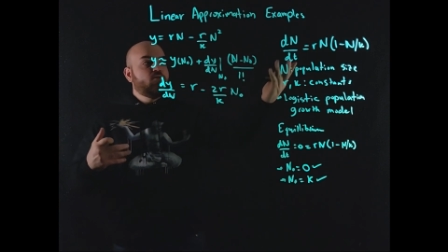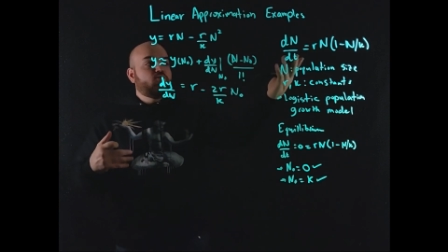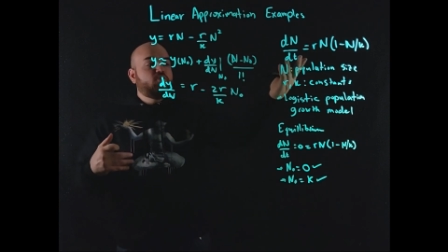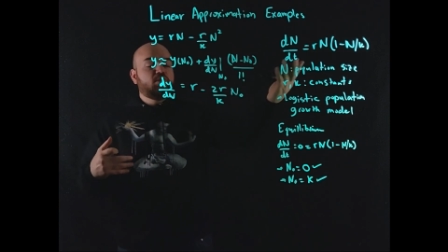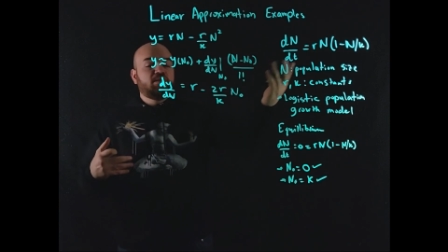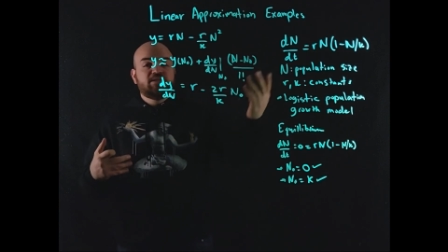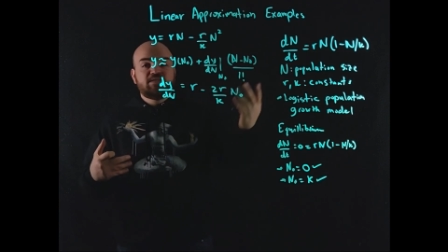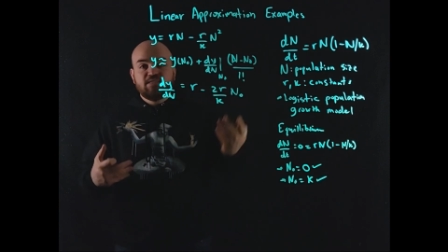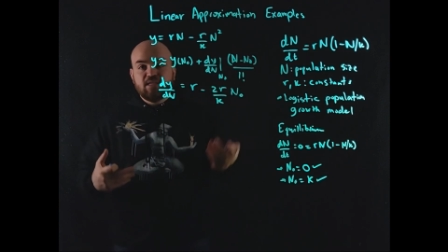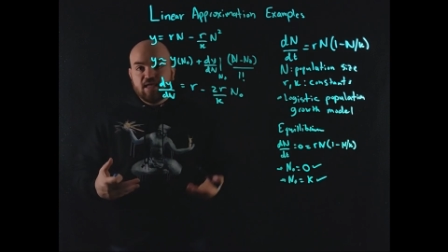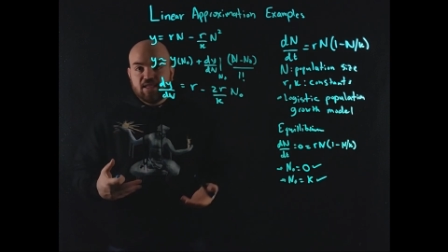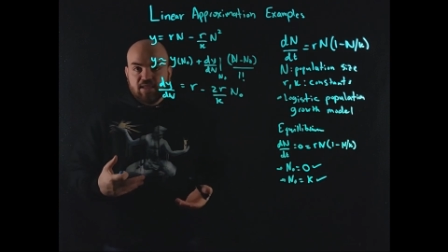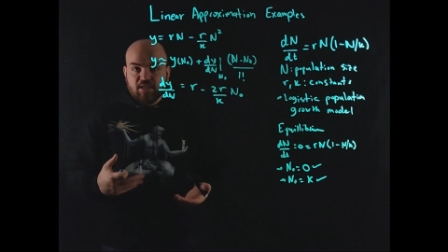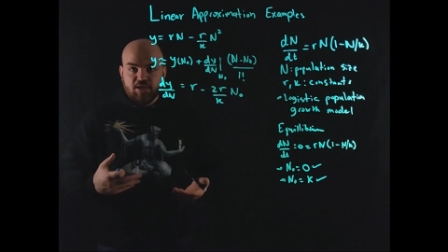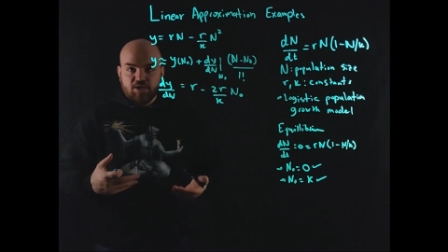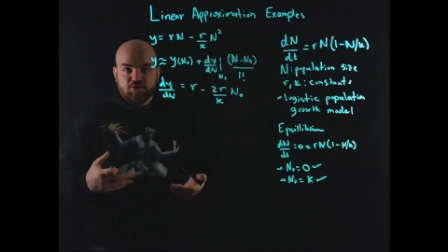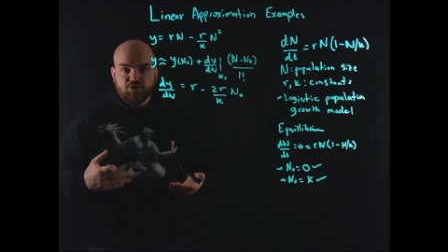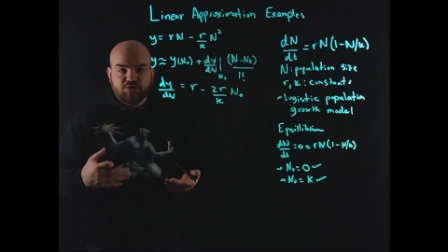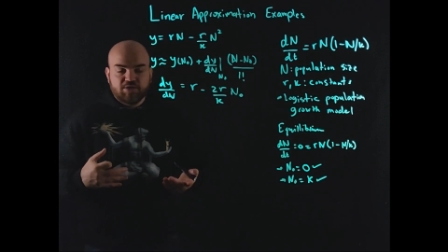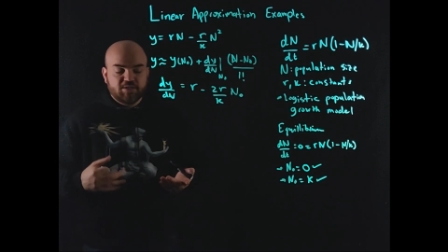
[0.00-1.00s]
for this
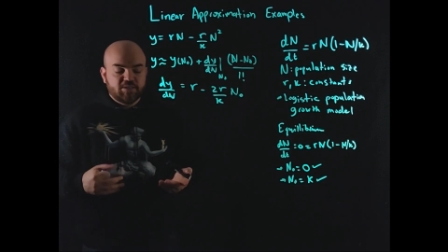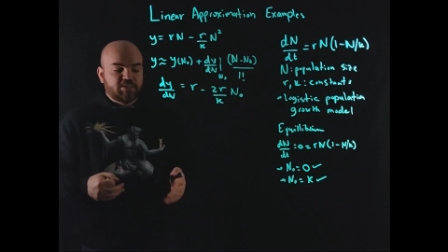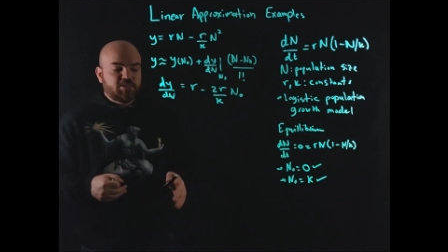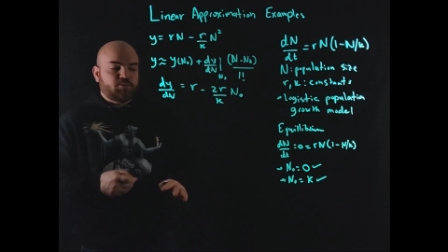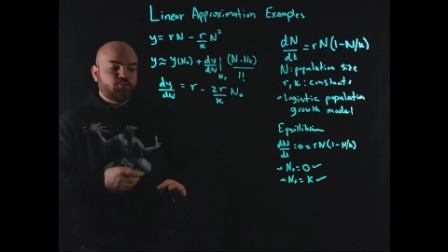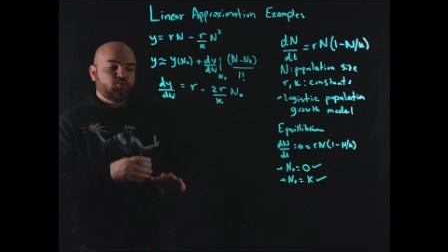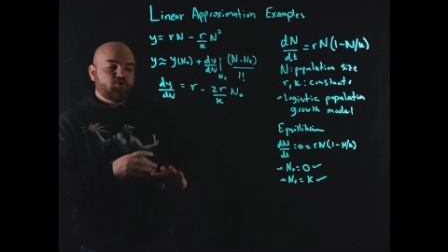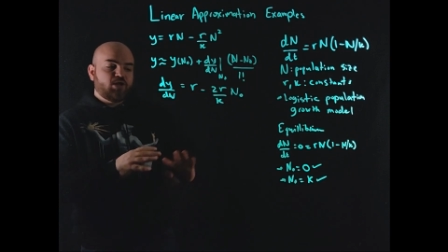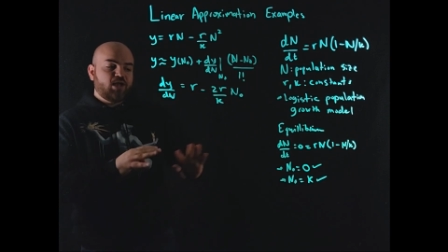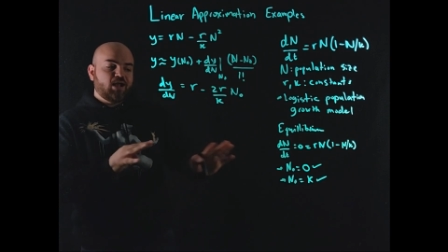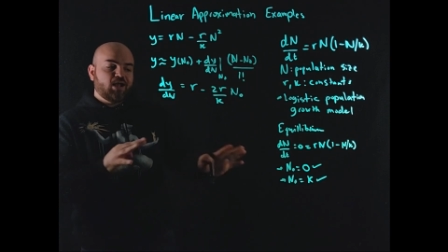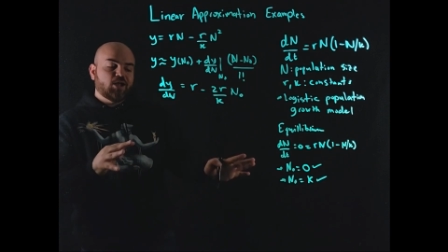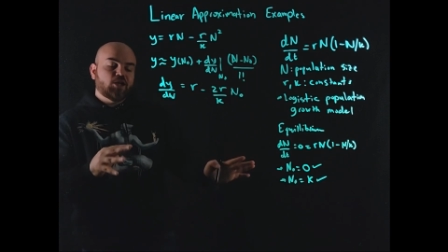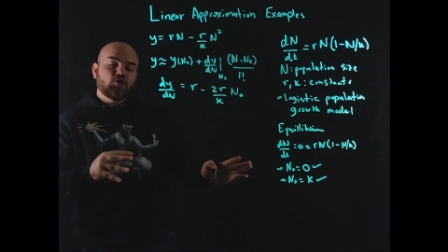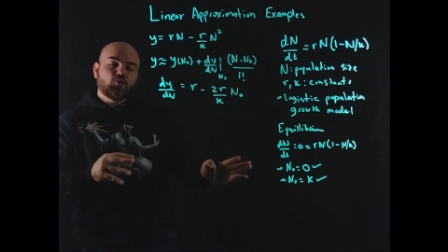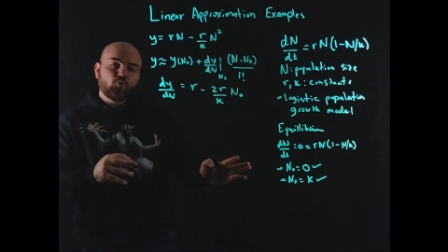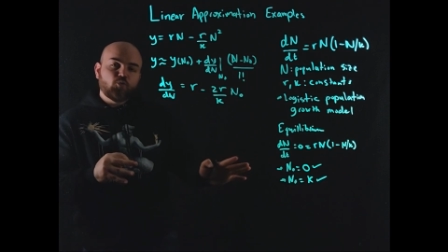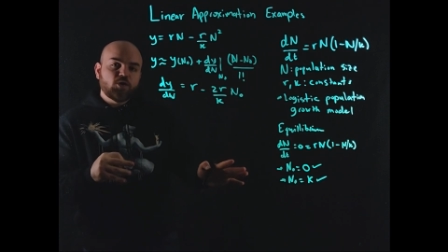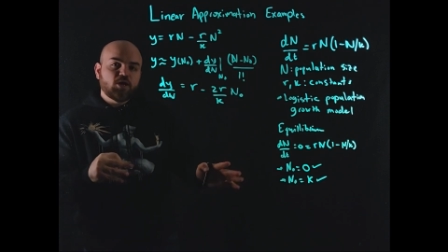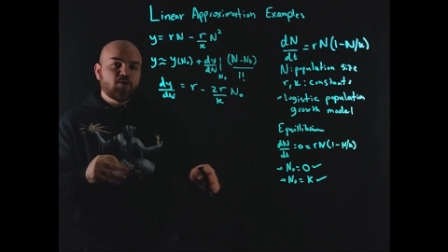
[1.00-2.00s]
nonlinear system. We're not going
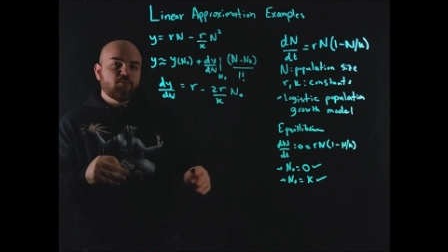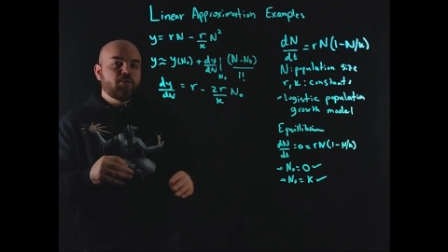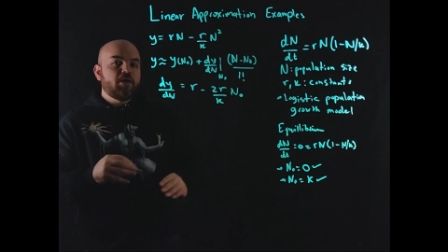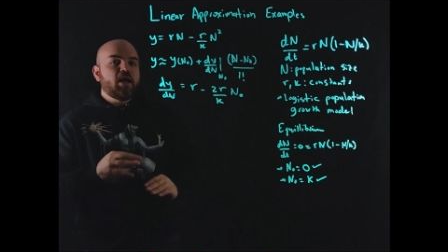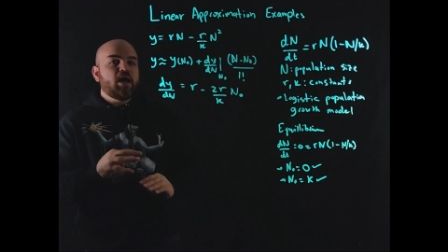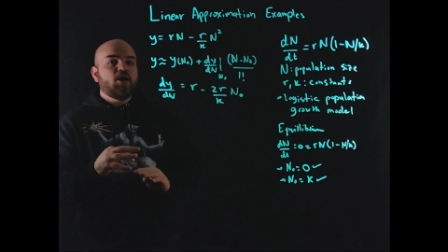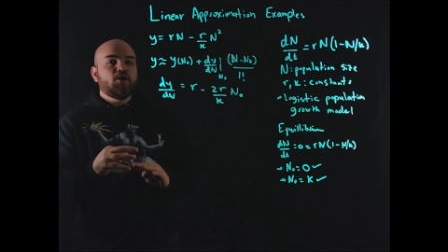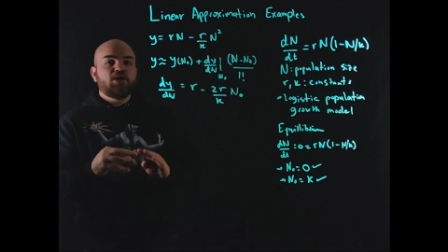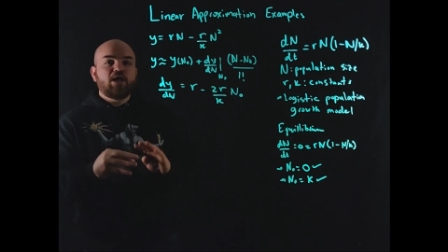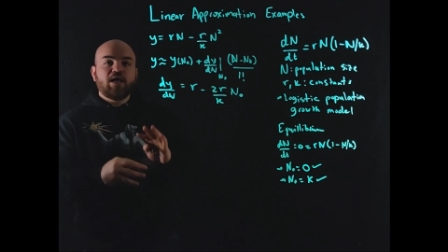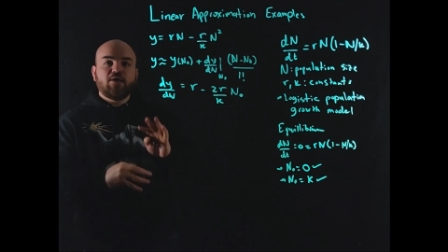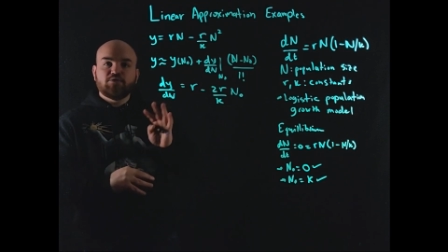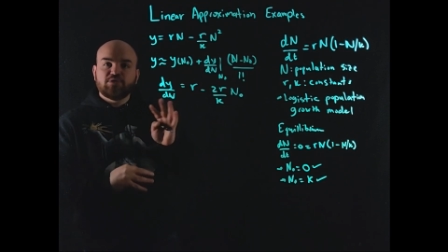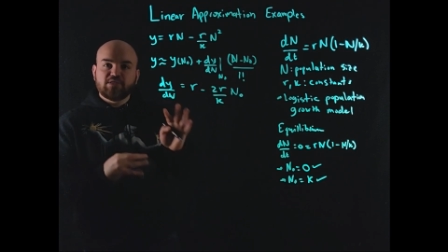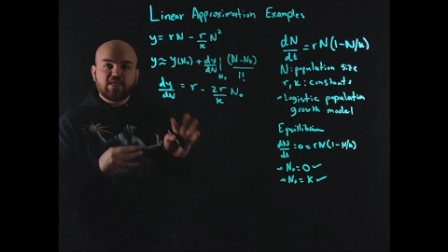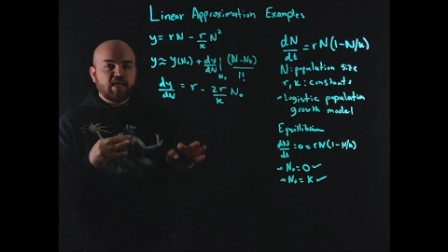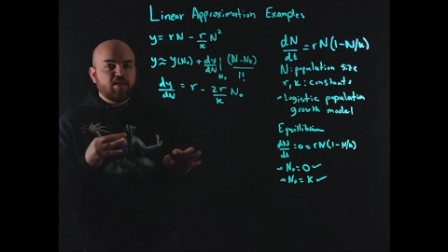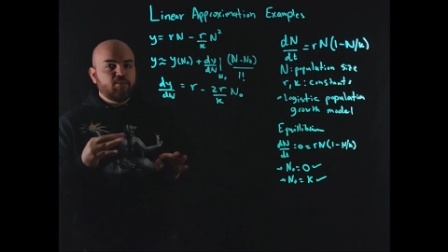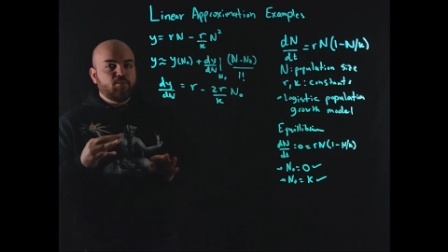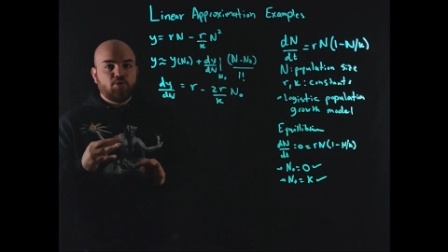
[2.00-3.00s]
to worry about how
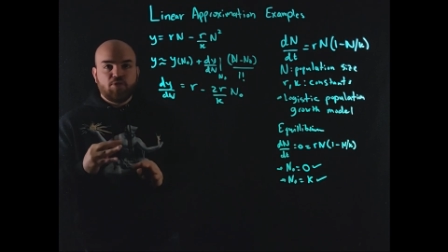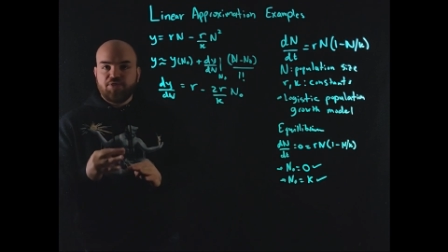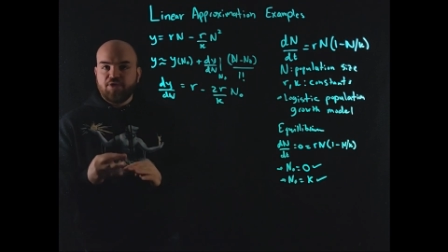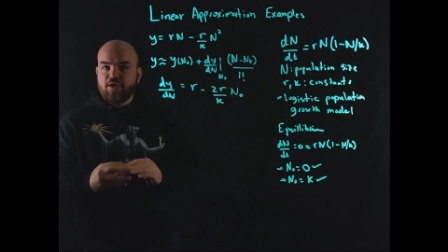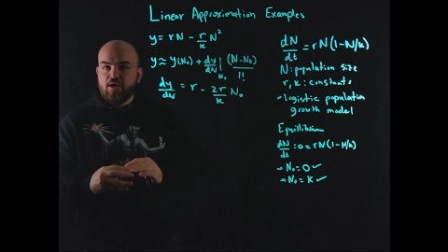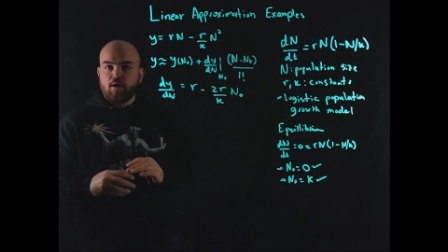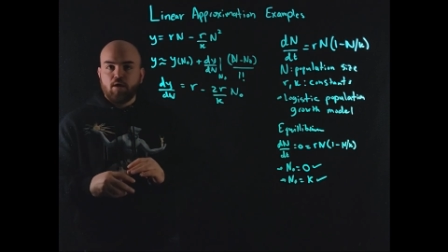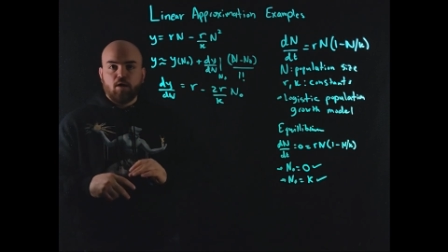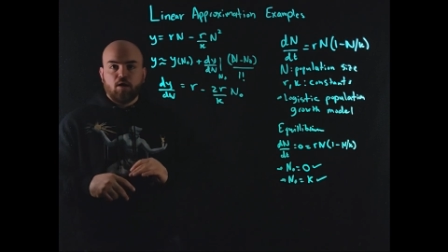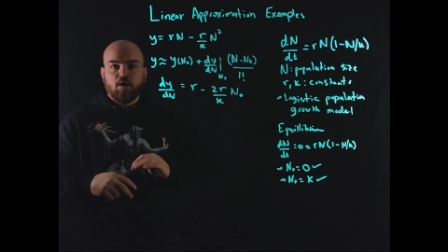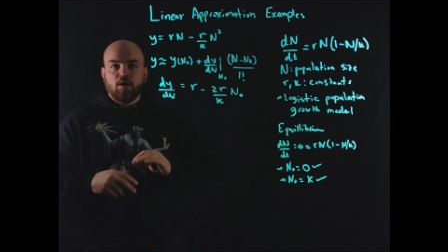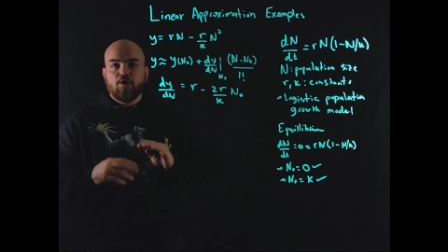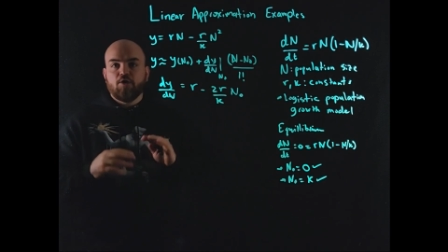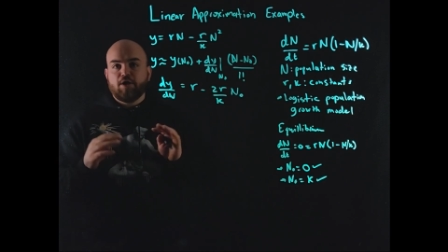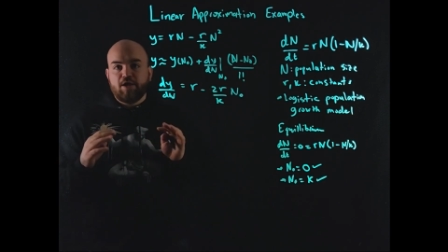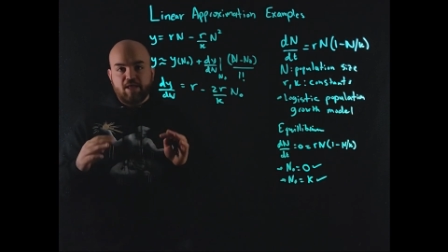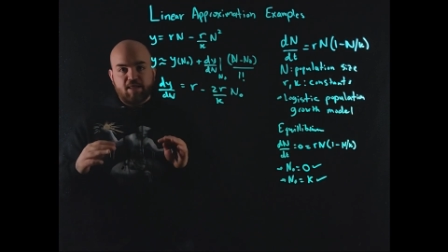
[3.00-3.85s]
stable they are or